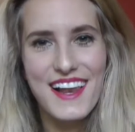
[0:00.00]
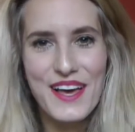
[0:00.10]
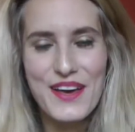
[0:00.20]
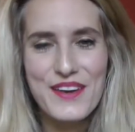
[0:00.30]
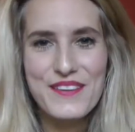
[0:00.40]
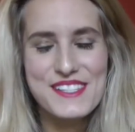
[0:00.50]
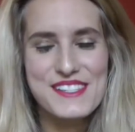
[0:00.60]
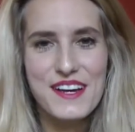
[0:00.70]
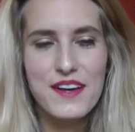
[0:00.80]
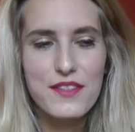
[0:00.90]
Hello.
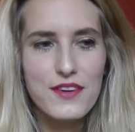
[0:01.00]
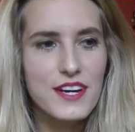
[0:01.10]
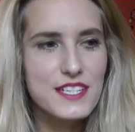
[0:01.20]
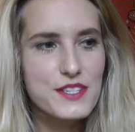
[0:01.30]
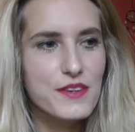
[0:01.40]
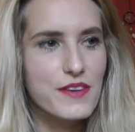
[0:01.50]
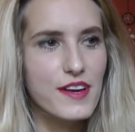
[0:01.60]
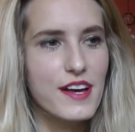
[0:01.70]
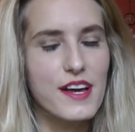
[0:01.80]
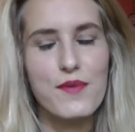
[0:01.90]
So I thought I'd do
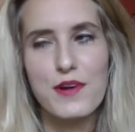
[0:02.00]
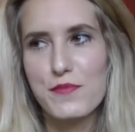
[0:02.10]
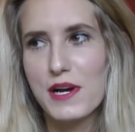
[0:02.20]
one